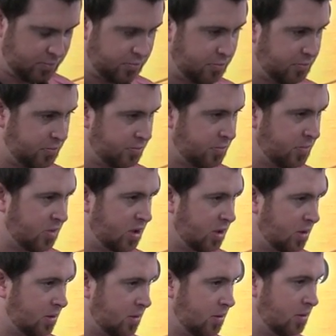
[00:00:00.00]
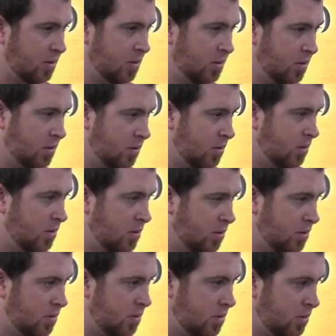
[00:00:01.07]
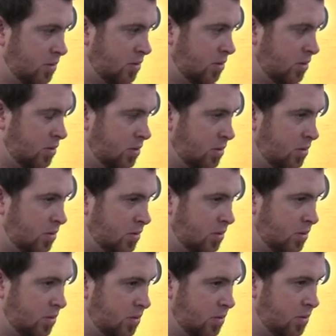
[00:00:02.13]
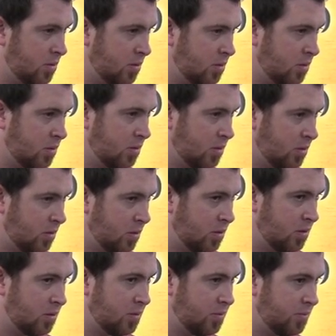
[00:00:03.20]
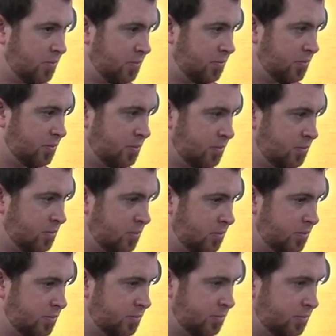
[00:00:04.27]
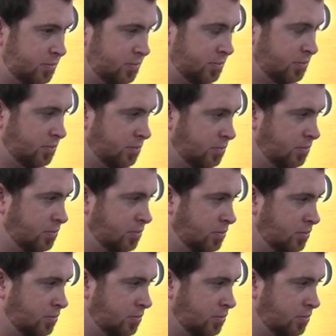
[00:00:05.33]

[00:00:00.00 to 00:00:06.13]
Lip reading: No words are spoken by the person on screen.